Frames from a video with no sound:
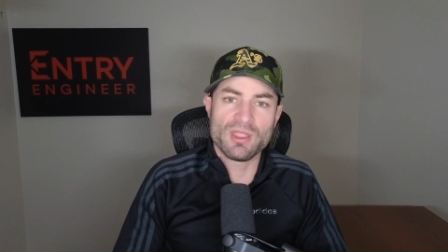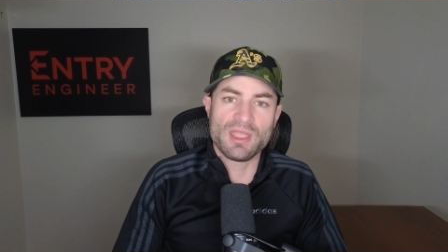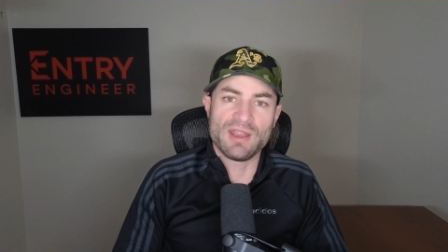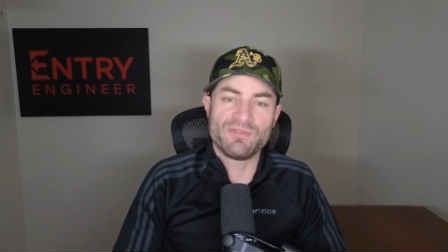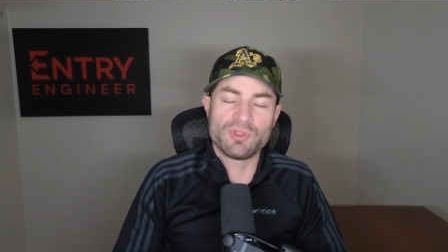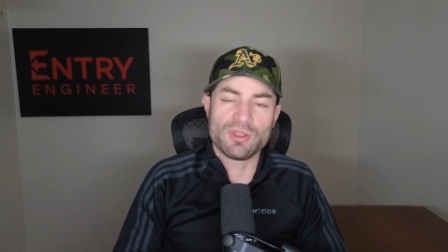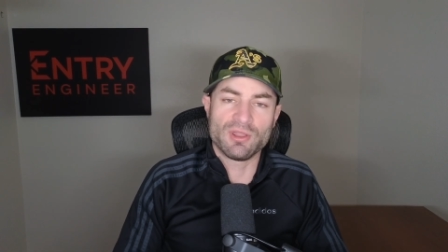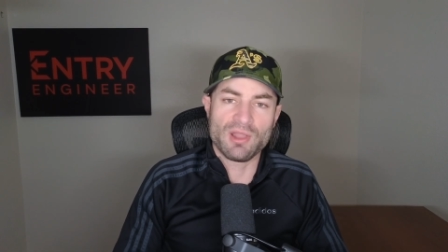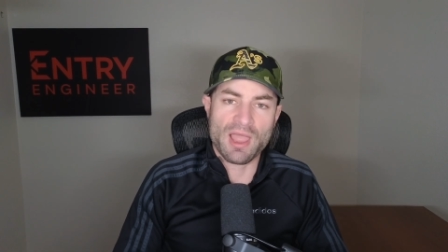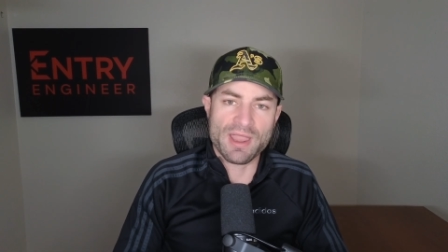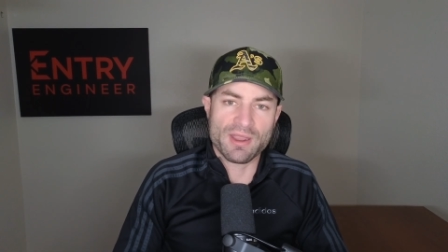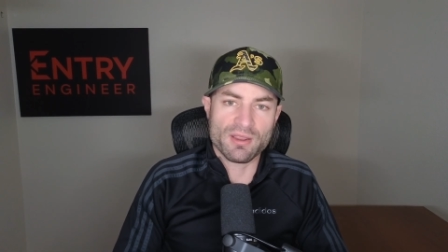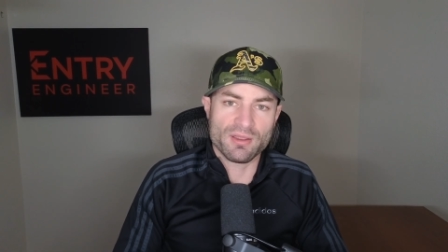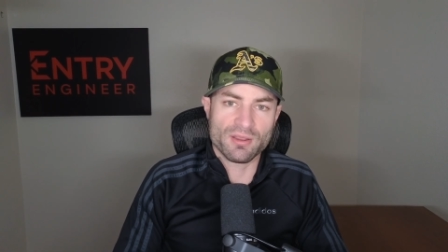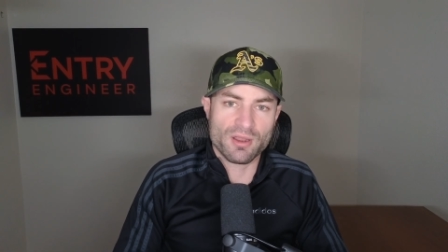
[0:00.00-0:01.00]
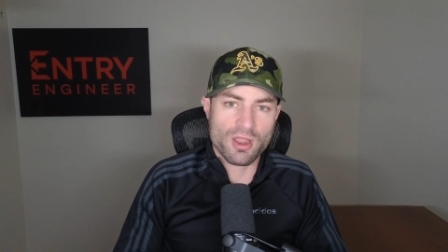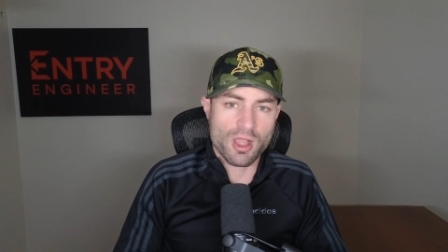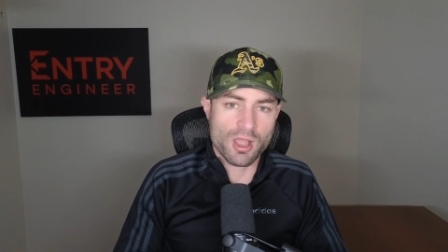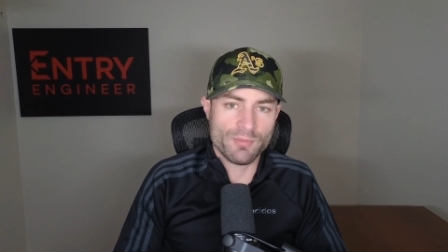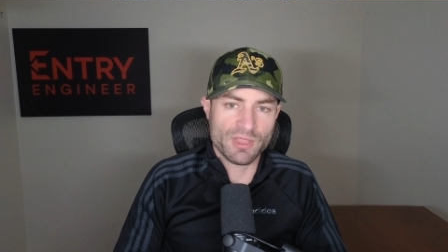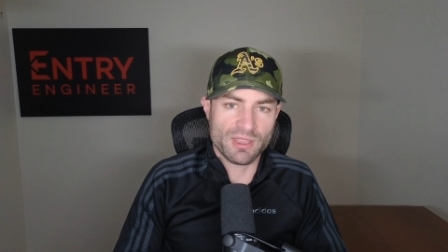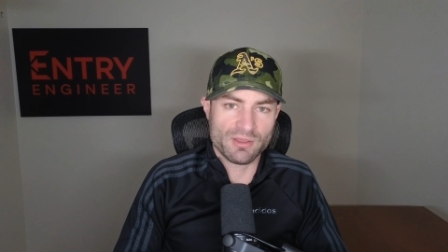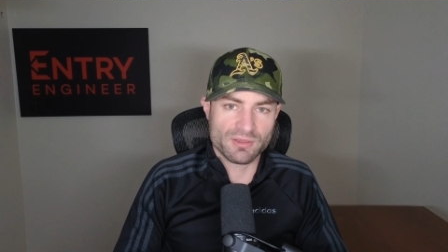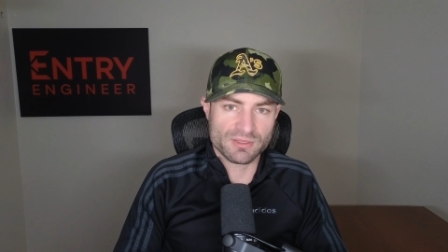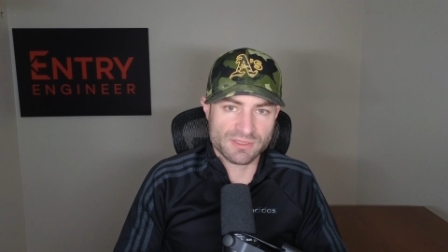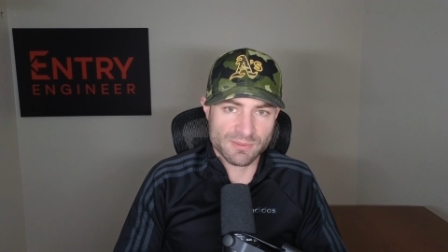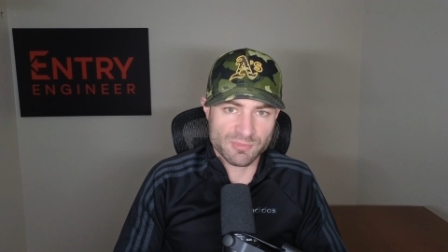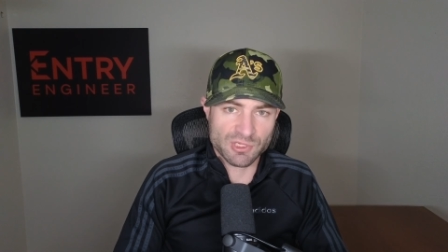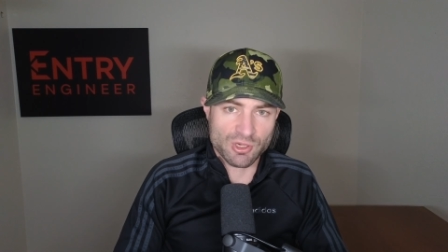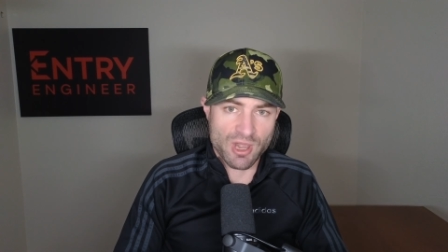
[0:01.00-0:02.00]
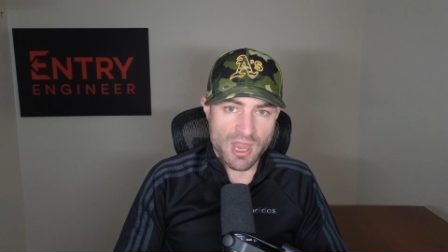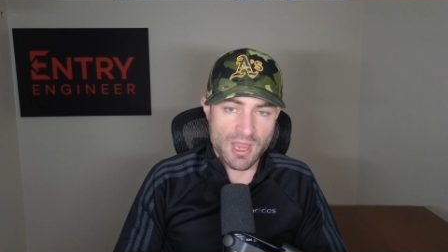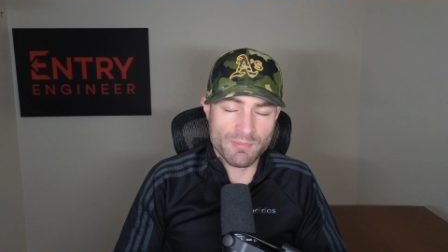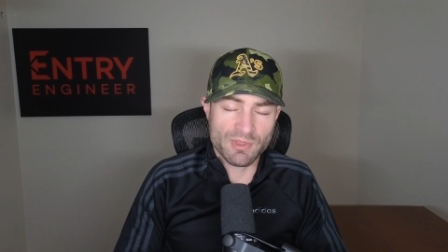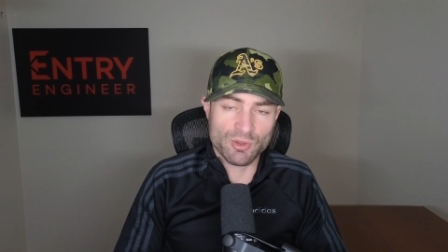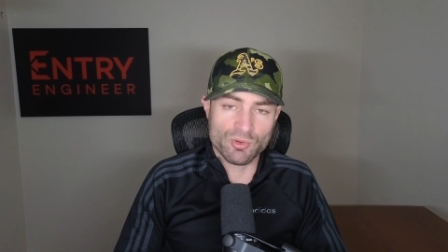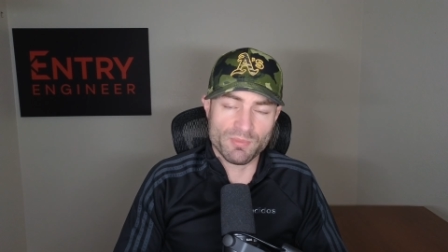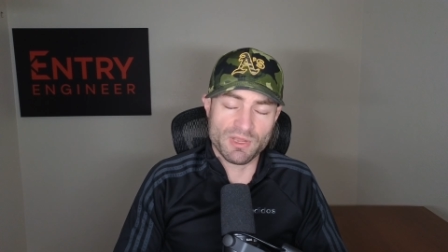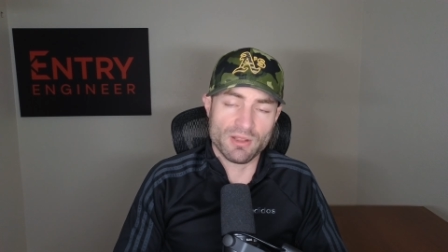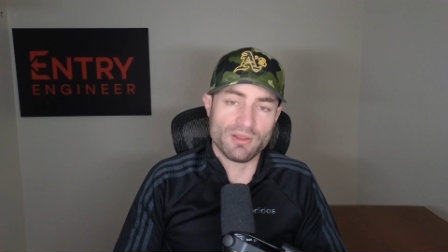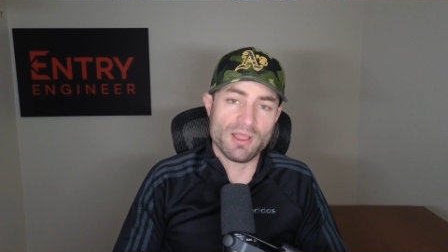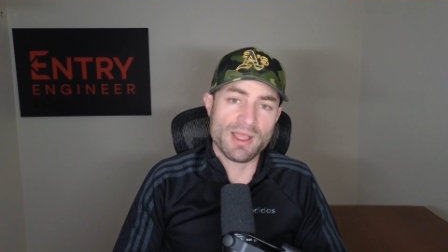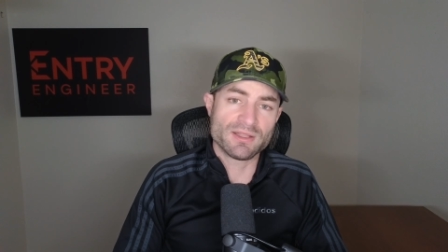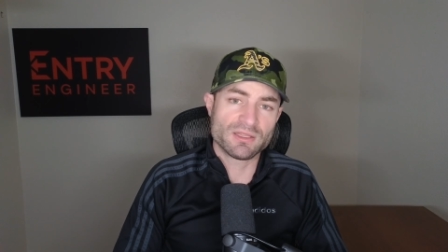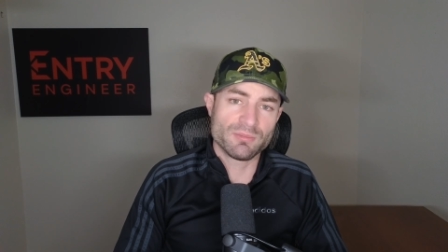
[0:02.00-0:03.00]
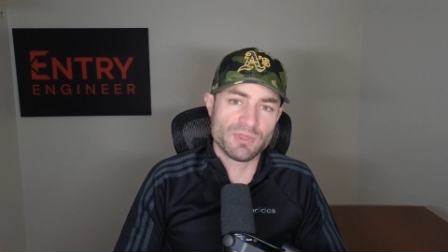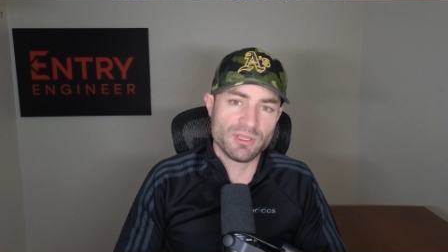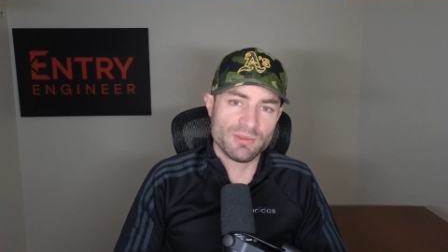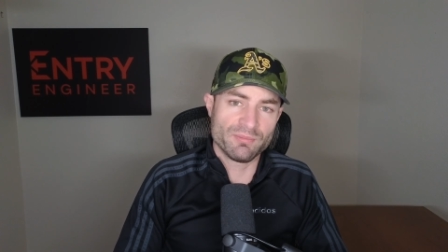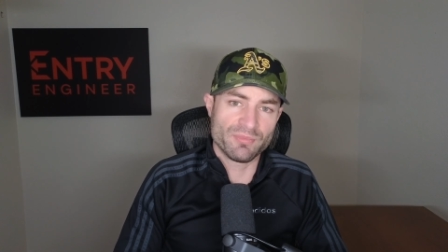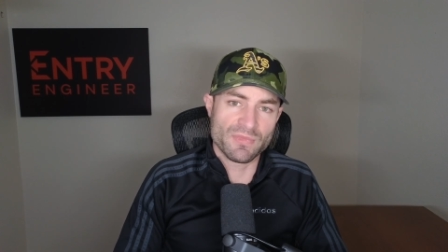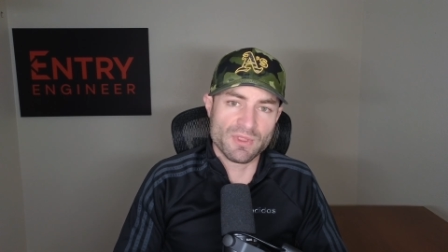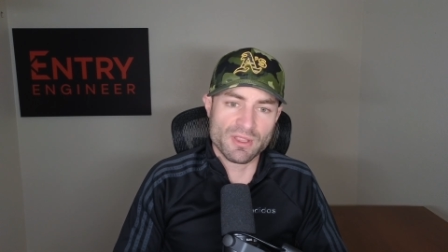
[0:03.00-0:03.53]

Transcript: If you could like, comment, subscribe, it would mean a lot to me.